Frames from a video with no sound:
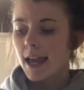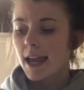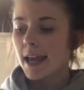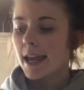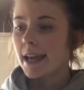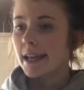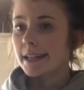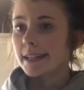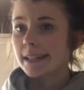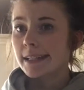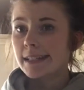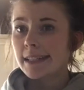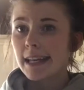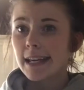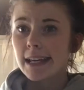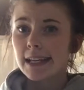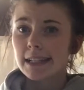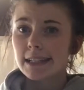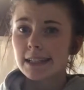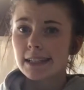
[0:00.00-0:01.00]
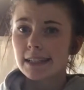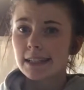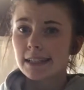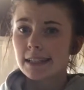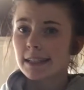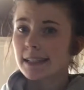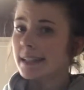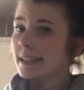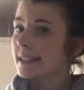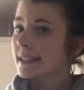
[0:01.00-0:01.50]
and it takes
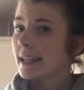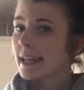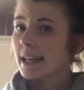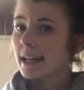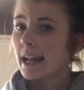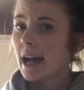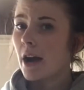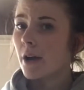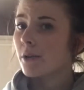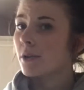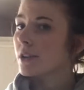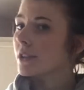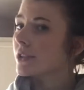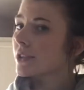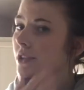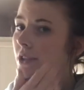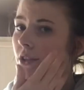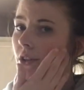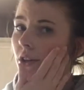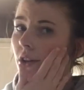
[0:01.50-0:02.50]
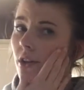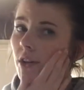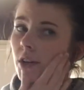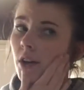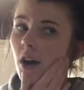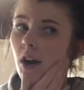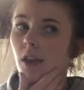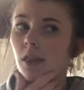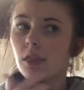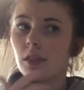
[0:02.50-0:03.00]
6 to 8 hours to cook
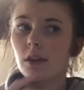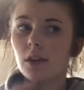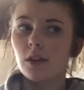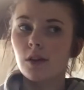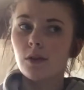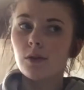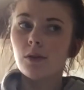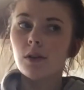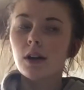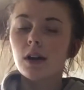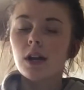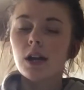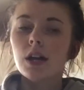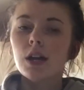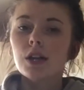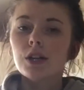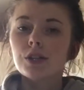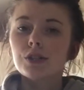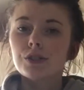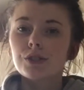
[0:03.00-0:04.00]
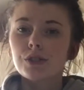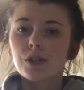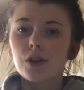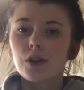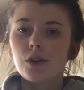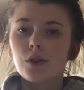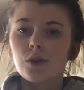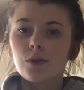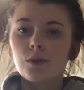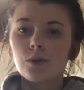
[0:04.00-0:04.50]
on low.
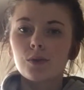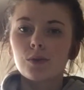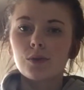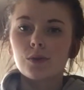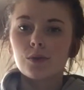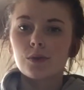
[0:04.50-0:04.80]
So